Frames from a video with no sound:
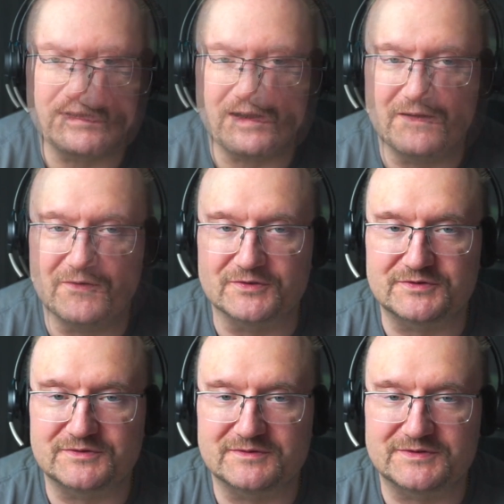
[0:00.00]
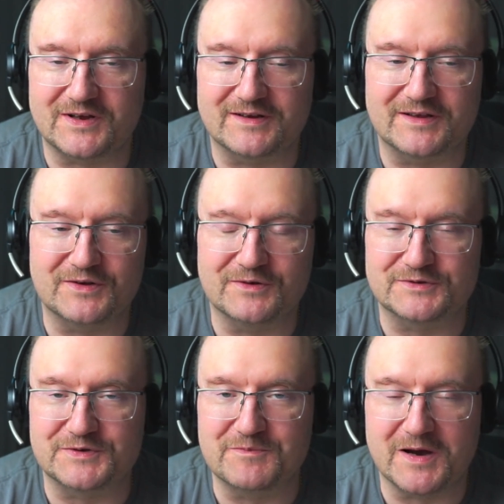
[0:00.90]
I was starting to
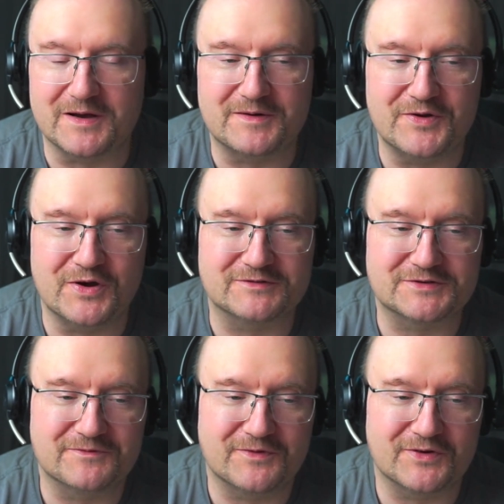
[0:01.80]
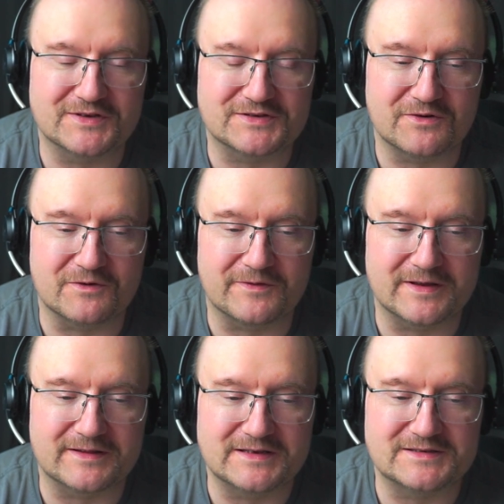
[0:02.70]
lose my nerves for this whole
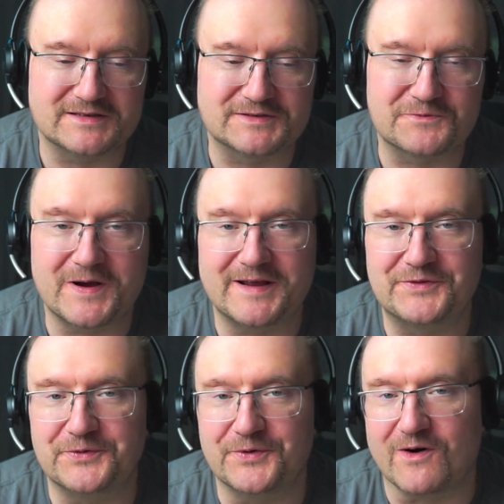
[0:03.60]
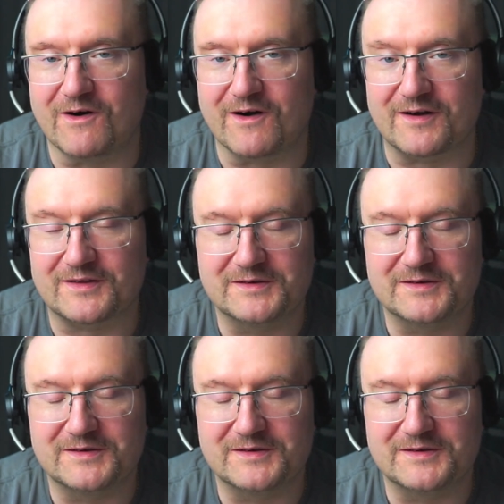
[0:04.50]
thing. This is way too hard.